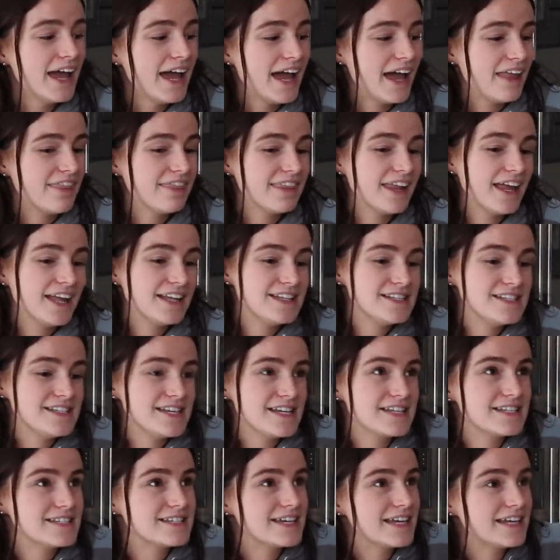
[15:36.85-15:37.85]
And
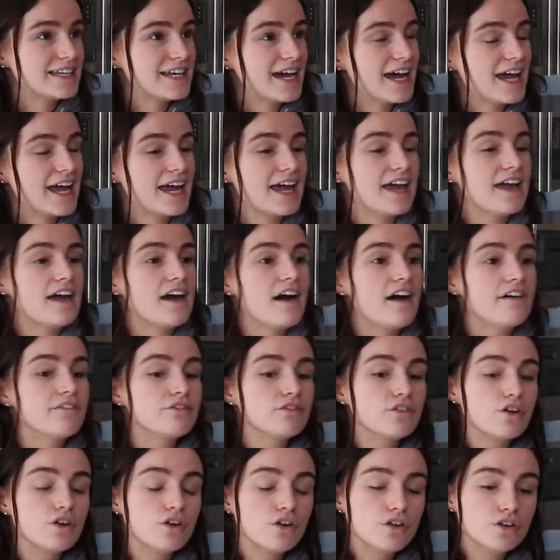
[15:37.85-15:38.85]
then today
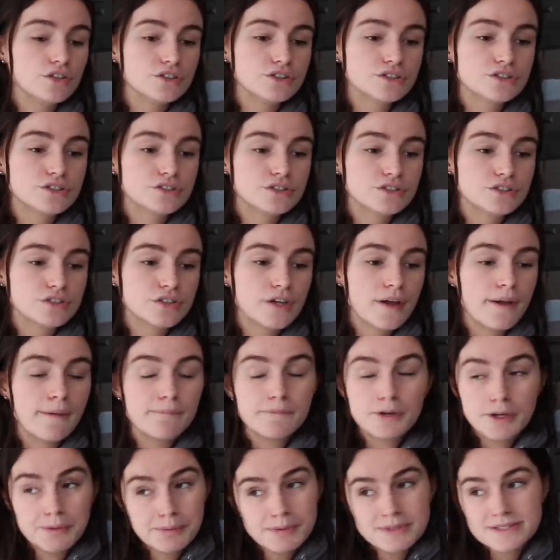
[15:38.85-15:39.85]
I've got,
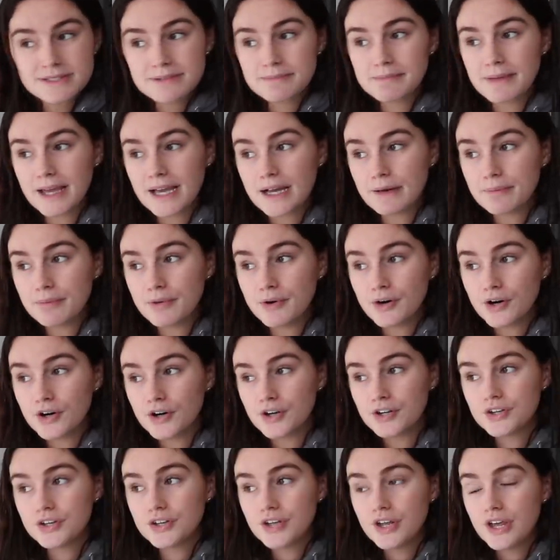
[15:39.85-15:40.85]
I'm gonna put some makeup
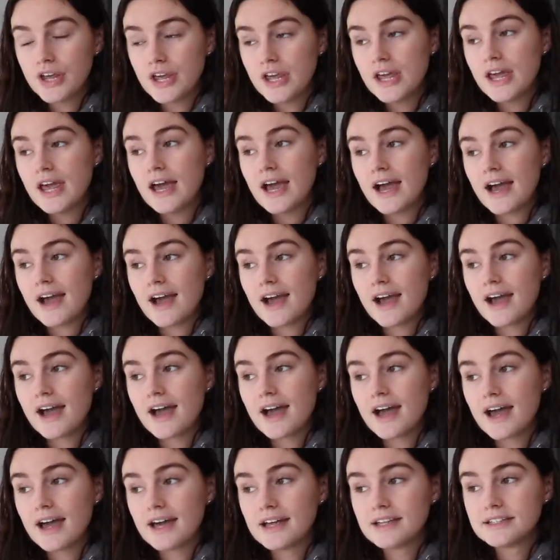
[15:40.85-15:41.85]
on
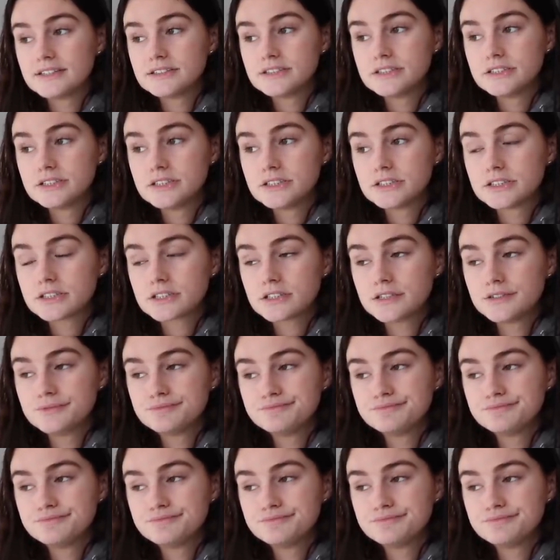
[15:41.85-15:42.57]
and